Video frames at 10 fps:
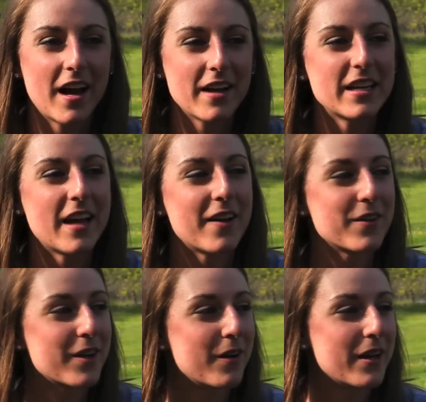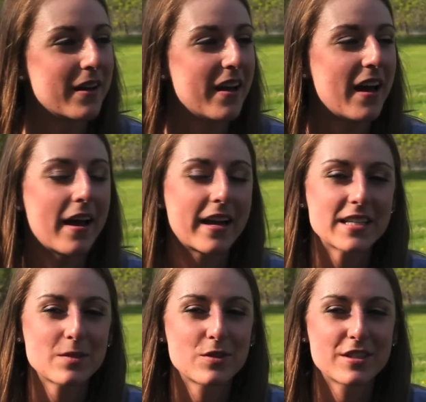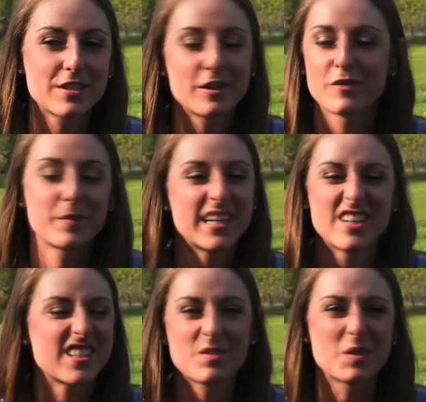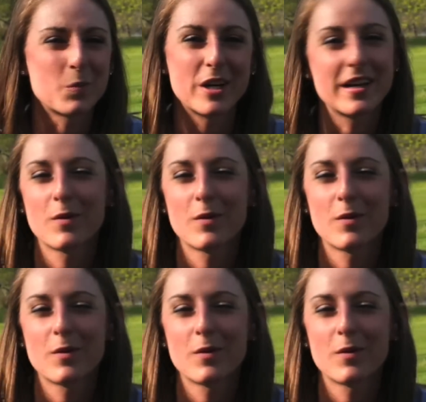I don't know, I guess it was just nerve, but he just was weird.